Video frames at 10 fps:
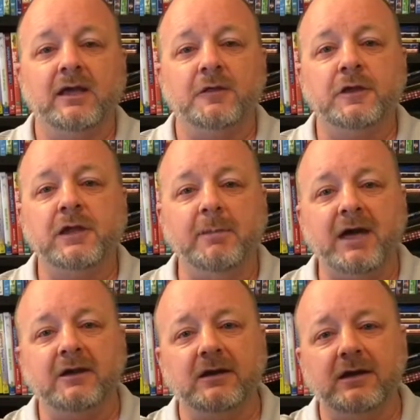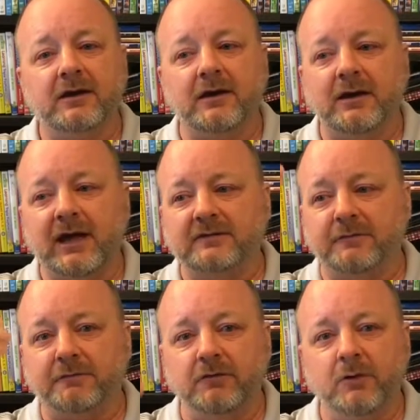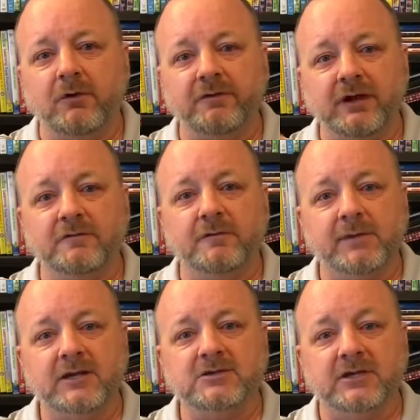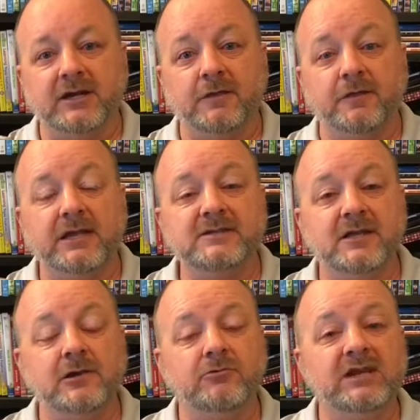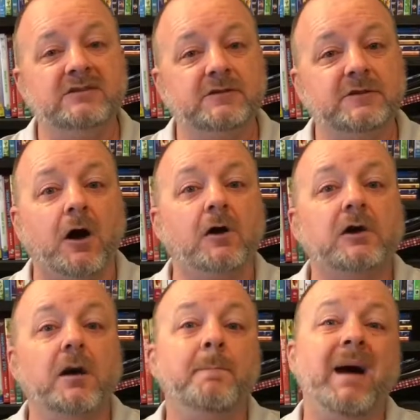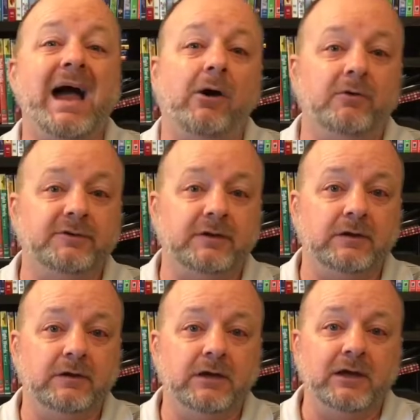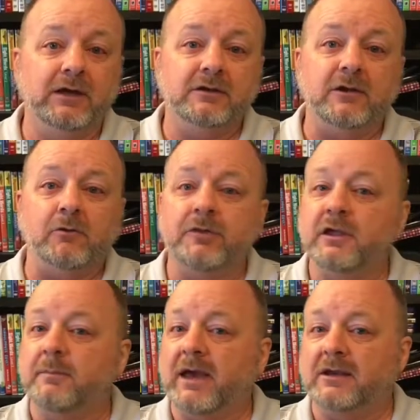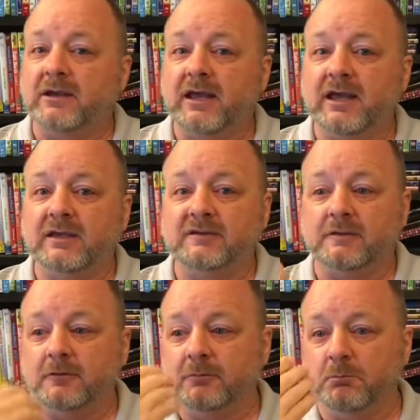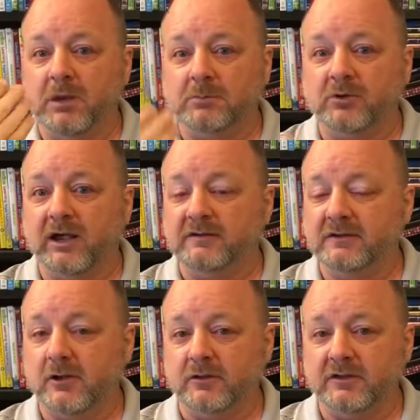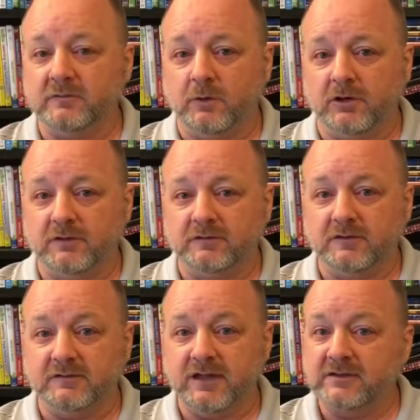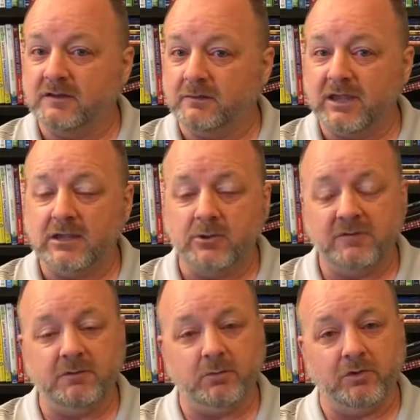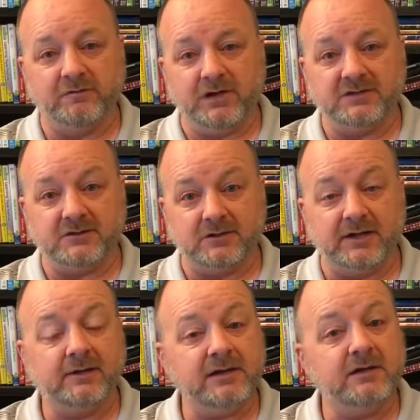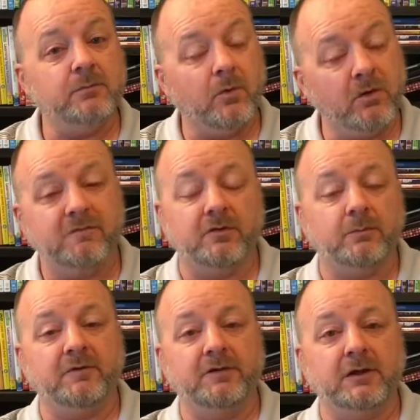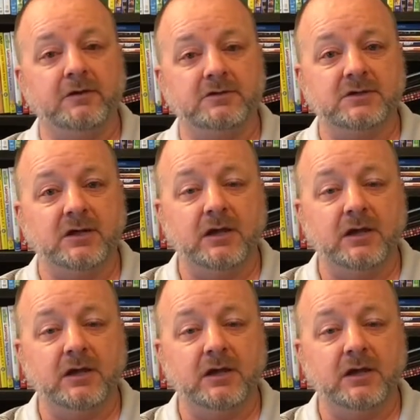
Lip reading: Think about it as a flow of information and things that you need to talk about. Don't think about it as memorizing all these words, because that's going to make you even more flustered and lead to more verbal fillers.